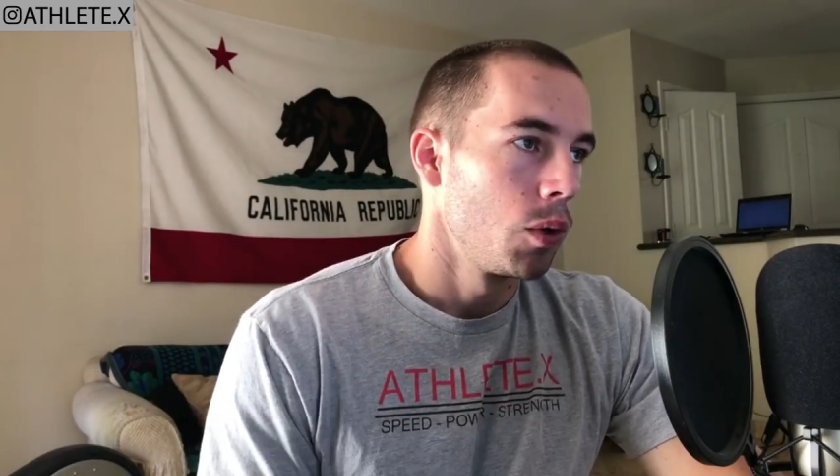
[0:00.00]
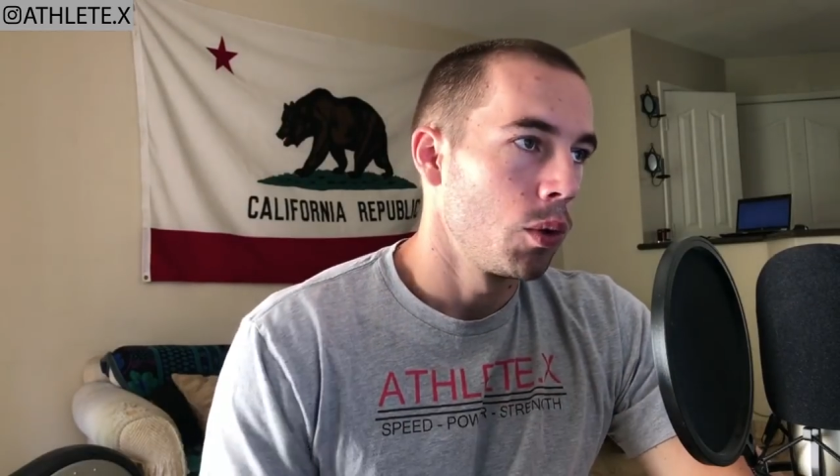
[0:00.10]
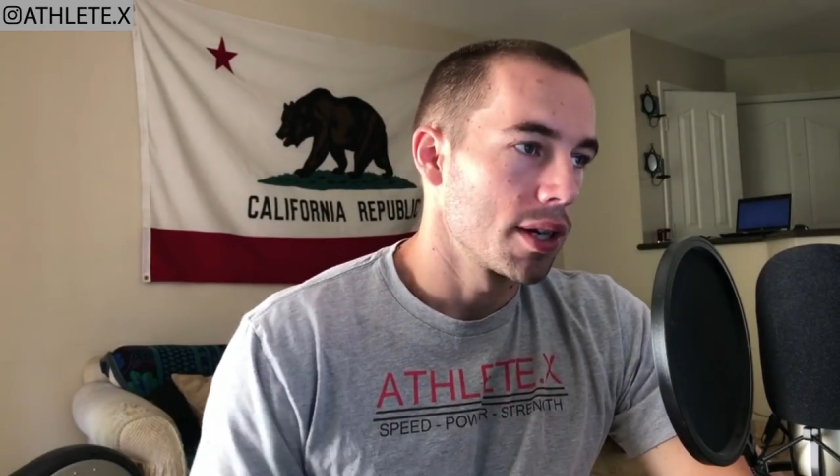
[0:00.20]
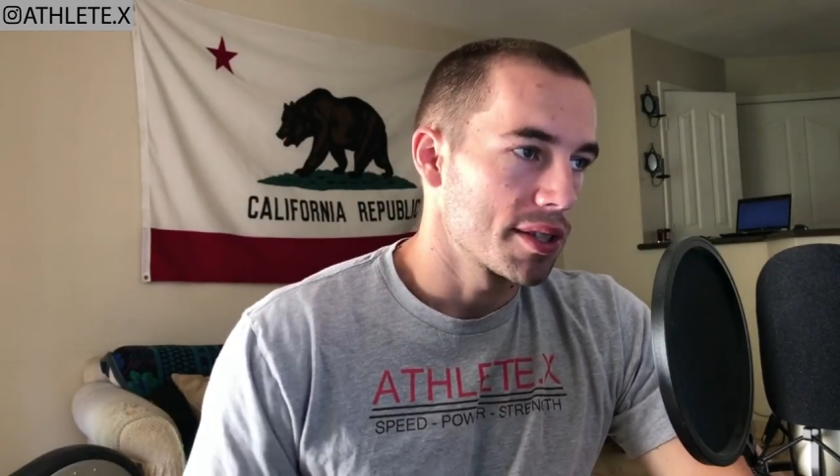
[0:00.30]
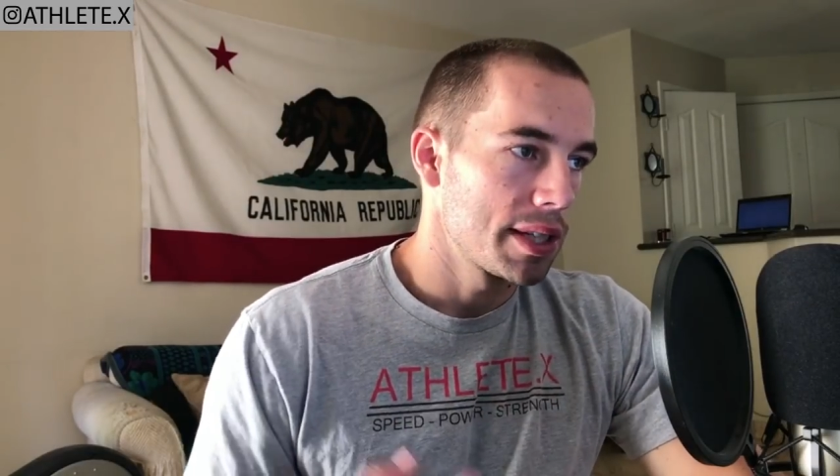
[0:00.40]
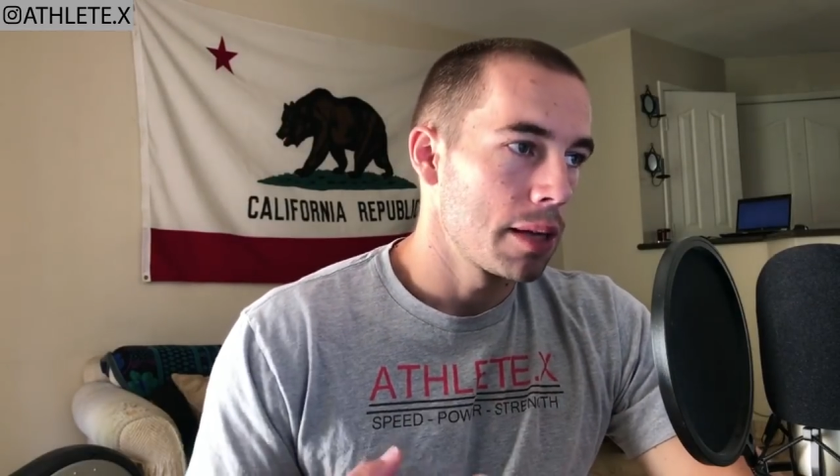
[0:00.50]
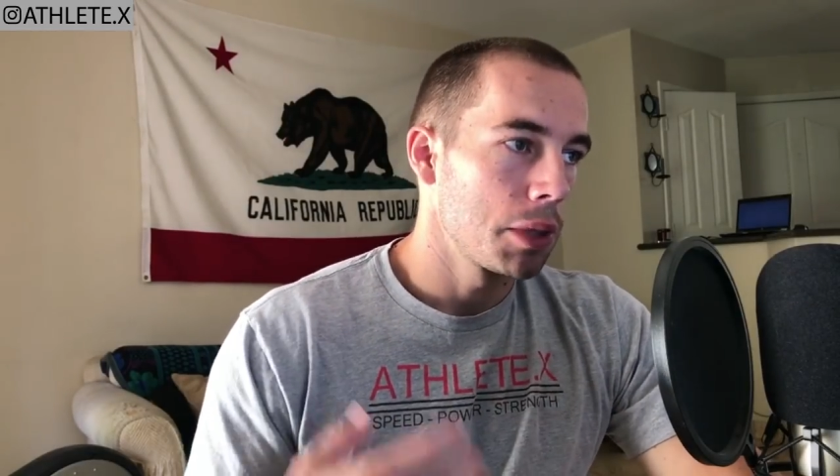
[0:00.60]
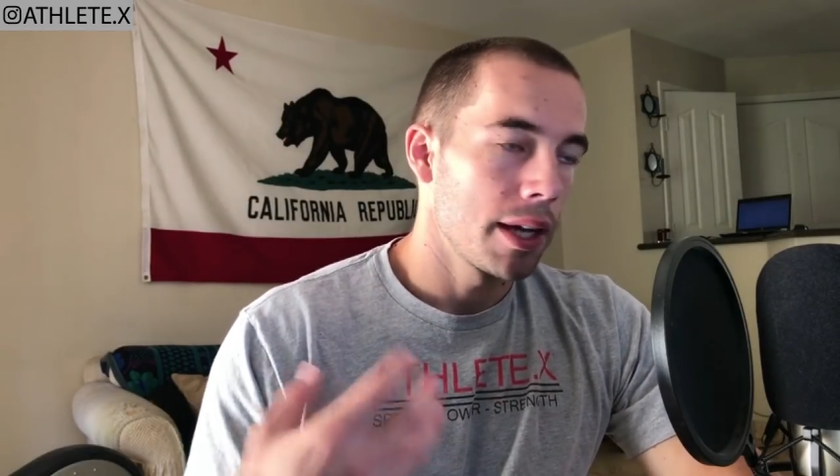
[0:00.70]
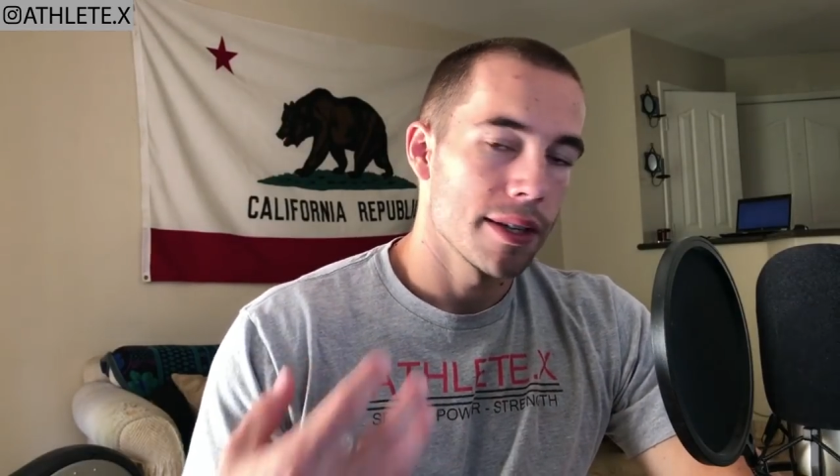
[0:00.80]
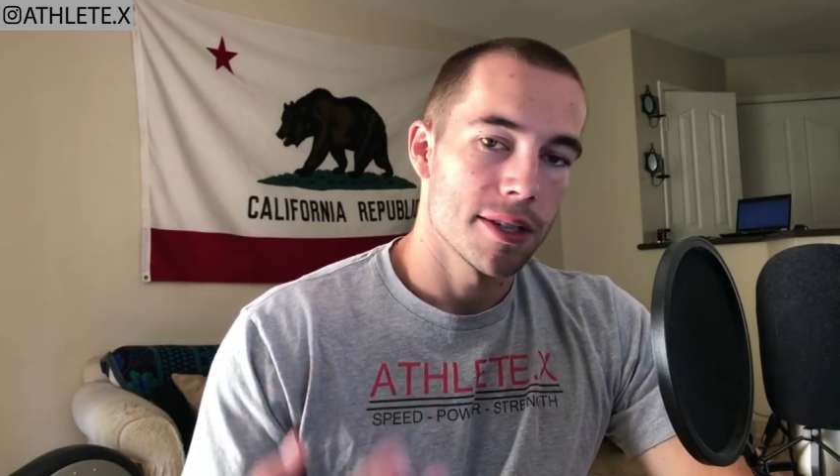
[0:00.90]
We want to
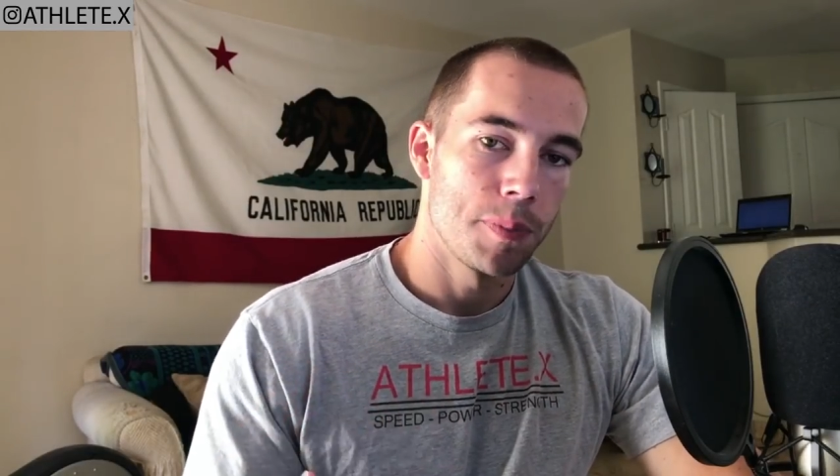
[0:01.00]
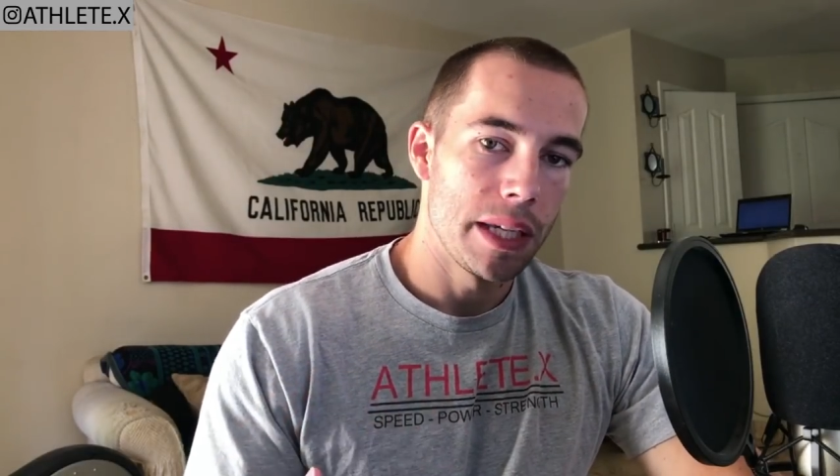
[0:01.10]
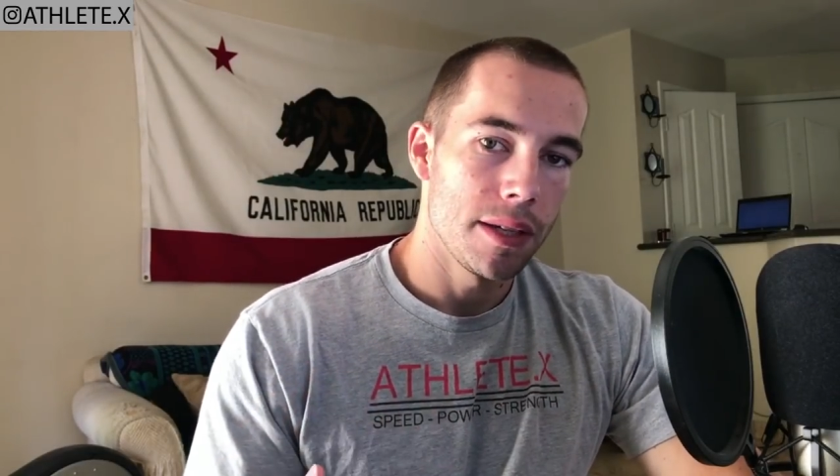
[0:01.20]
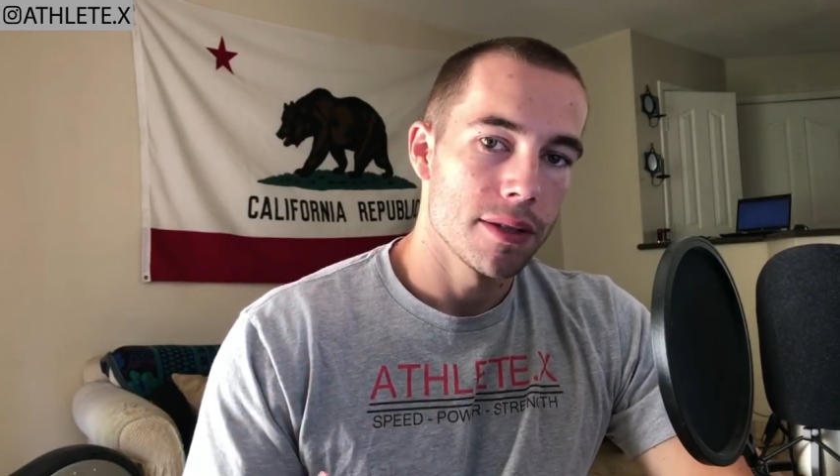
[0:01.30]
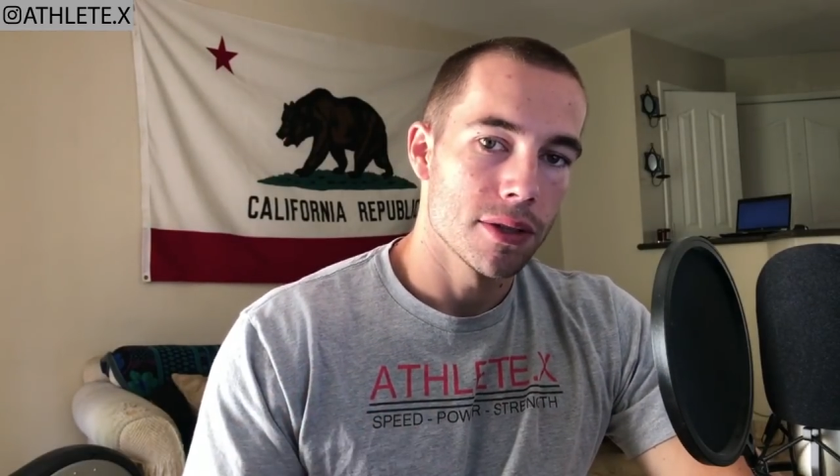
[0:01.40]
stabilize speed,